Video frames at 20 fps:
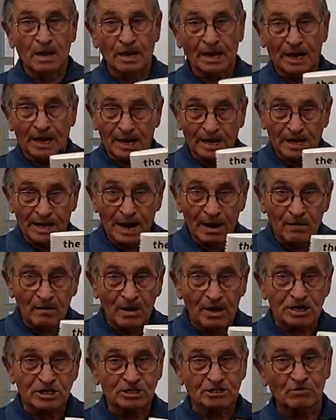and
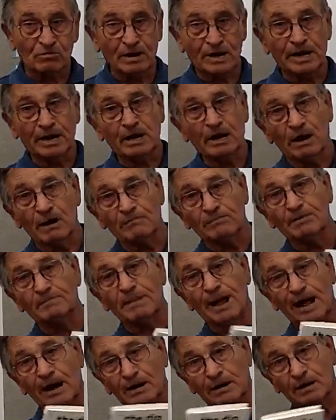now a string of
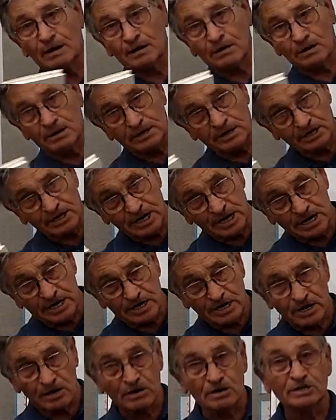about
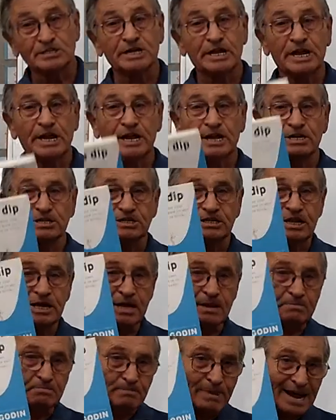10 years, is
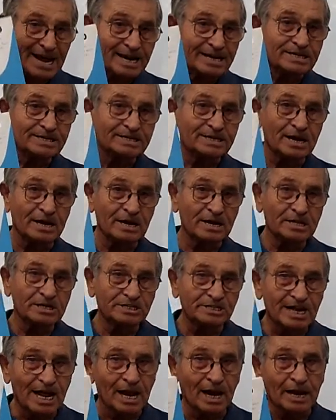the
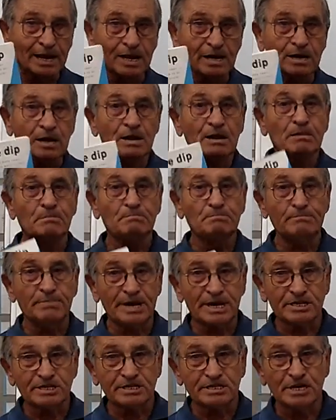best-selling
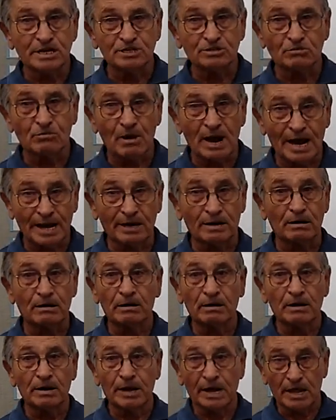business
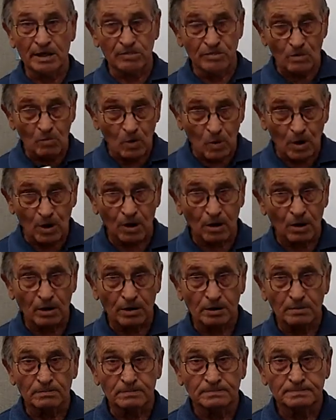writer in the
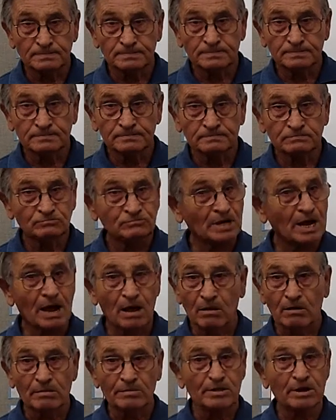world.
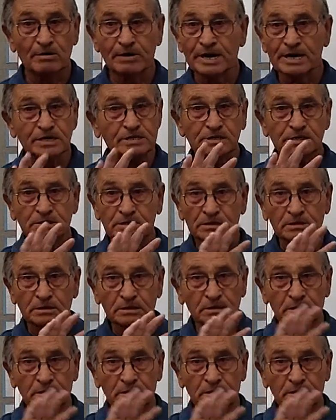Now, there is